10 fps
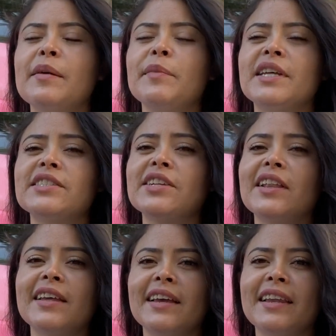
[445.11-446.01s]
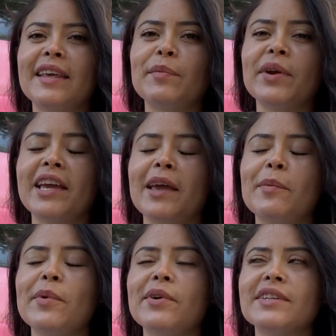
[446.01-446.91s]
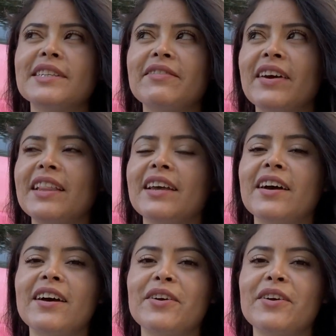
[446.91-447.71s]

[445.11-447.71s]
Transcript: me installing an e-brake cable, because I finally got